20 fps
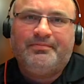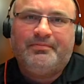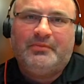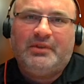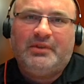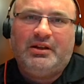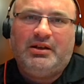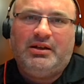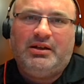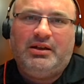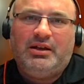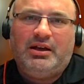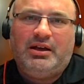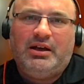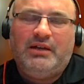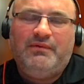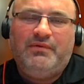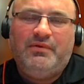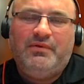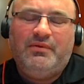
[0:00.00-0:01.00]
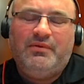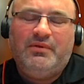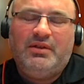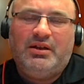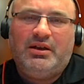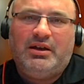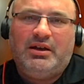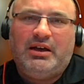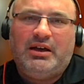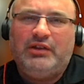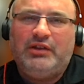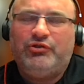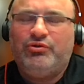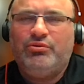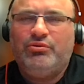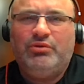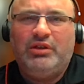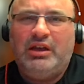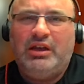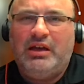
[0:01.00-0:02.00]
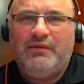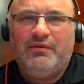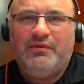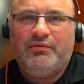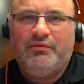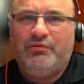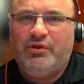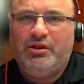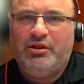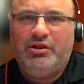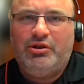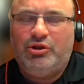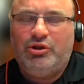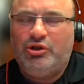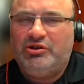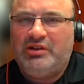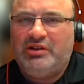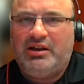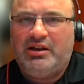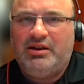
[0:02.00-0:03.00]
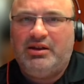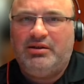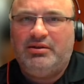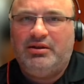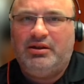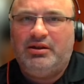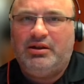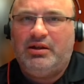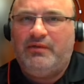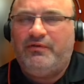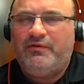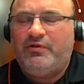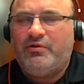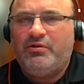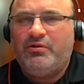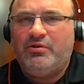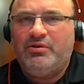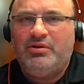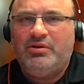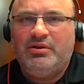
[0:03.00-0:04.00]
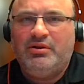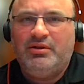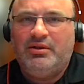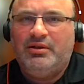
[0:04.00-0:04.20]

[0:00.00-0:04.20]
I I've I truly haven't really looked at it, and I've heard